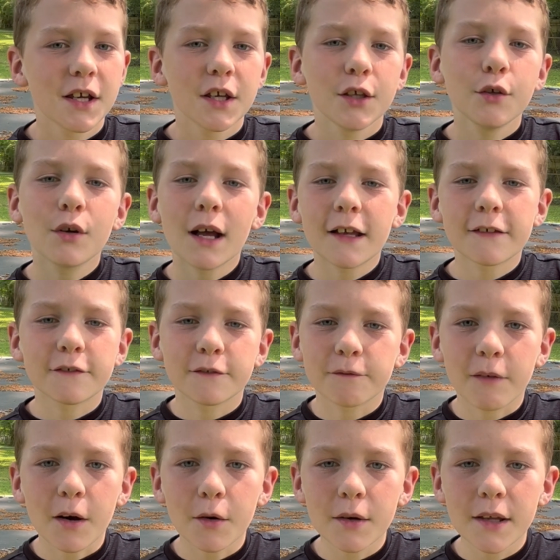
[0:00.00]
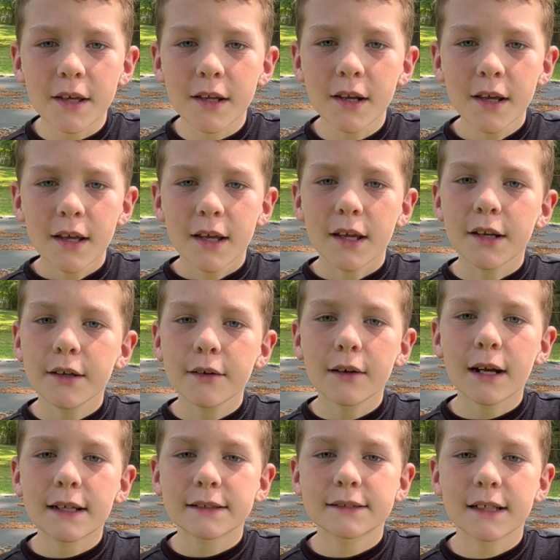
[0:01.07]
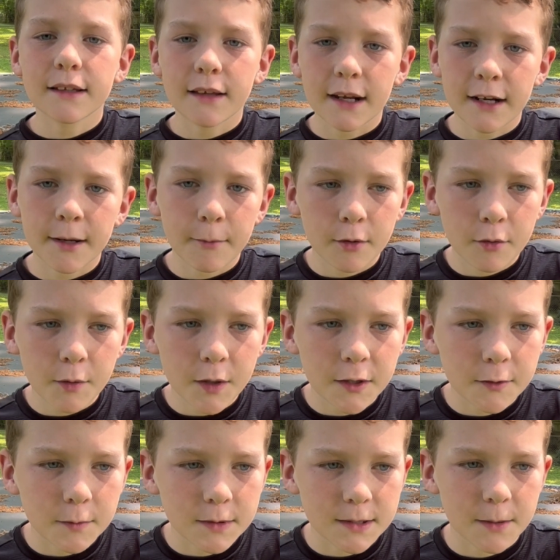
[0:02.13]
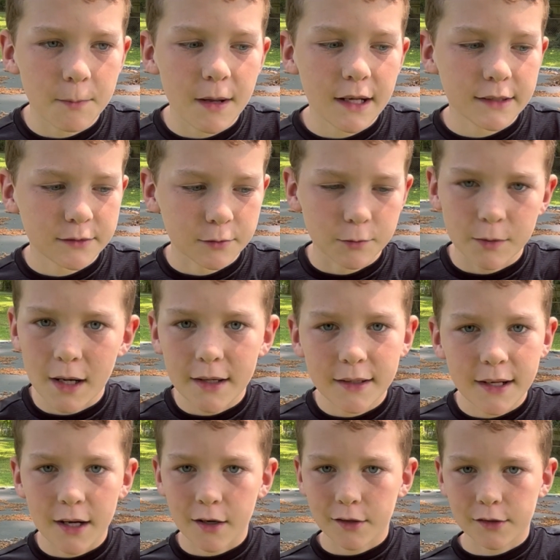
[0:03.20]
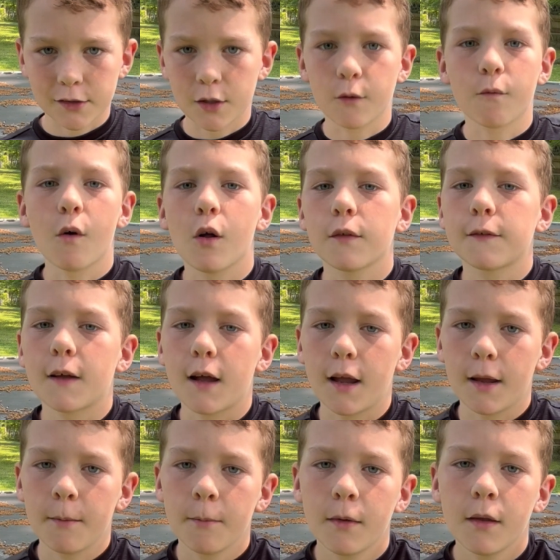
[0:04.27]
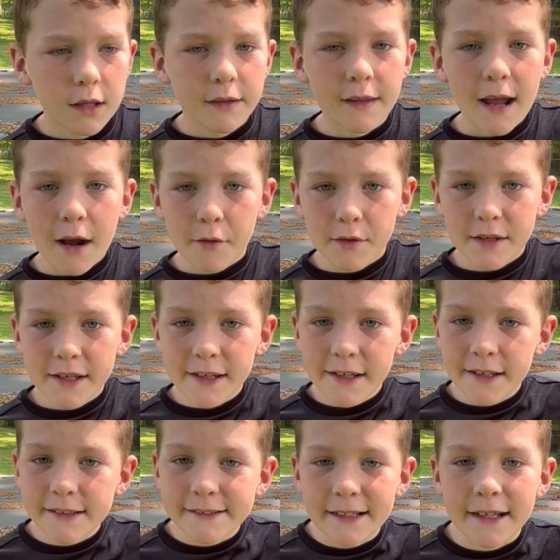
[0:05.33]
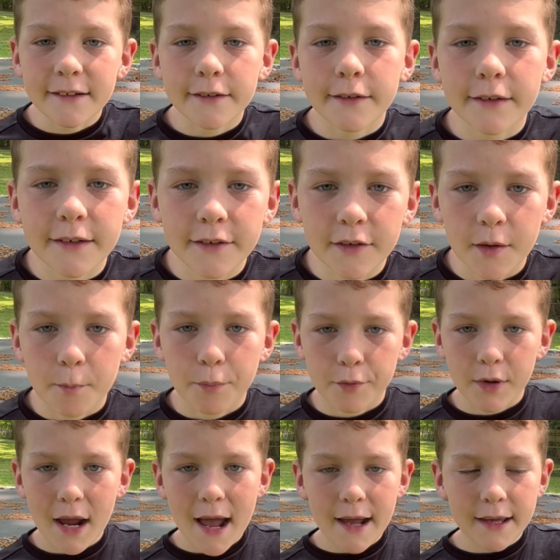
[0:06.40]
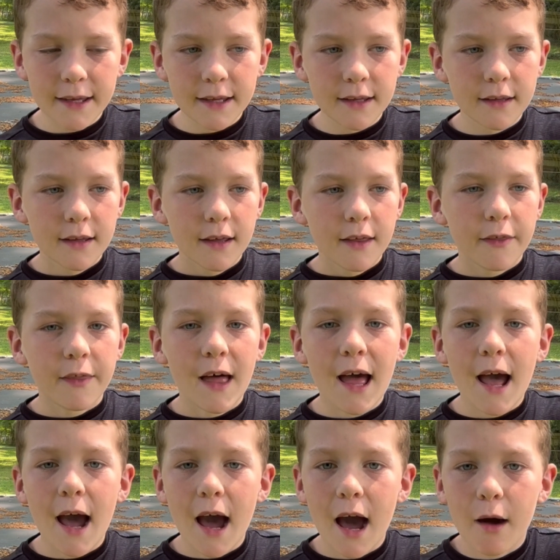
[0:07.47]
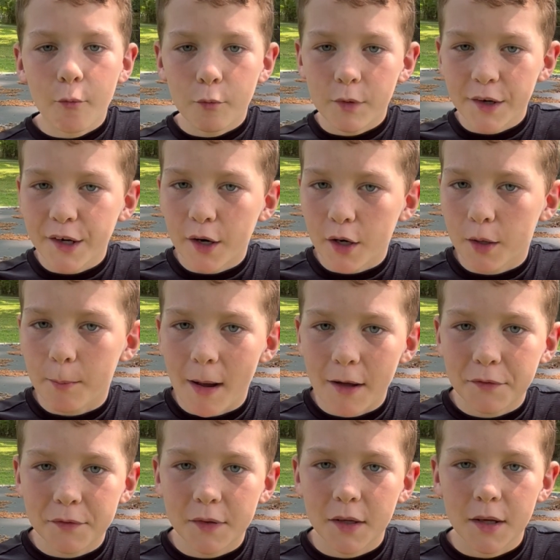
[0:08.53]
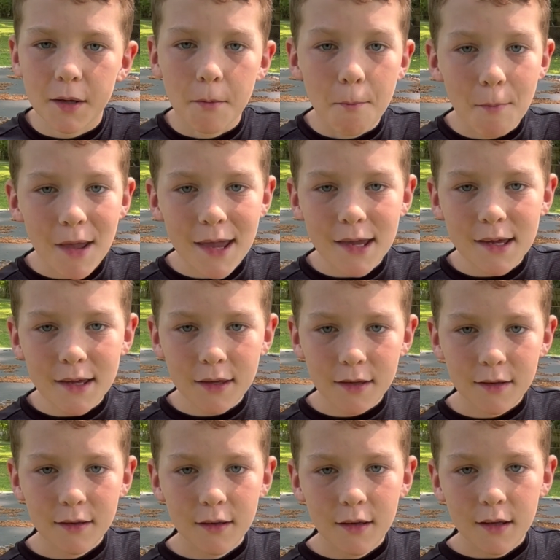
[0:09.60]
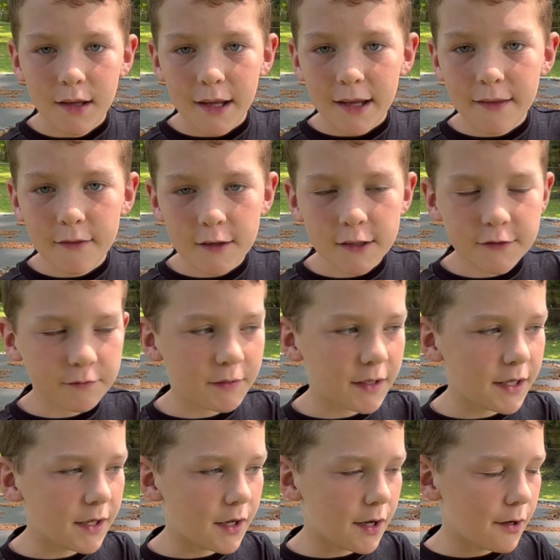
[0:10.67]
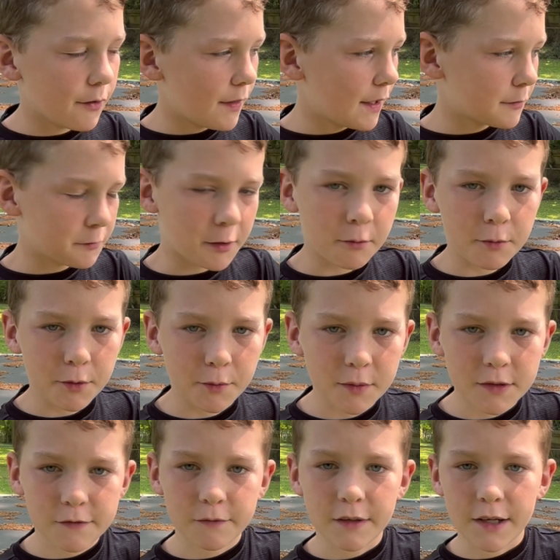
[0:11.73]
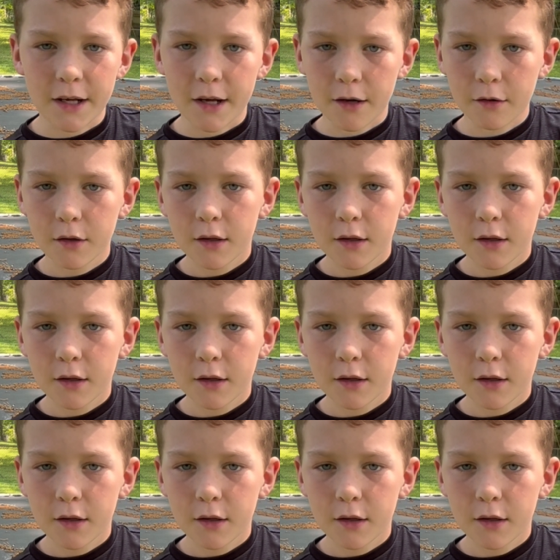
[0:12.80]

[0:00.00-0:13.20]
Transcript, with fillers: You guys voted, and you guys said Lightning McQueen was the best red character of all time. Now he is entered in the bracket that we are about to make in this video. That's why we're doing this video.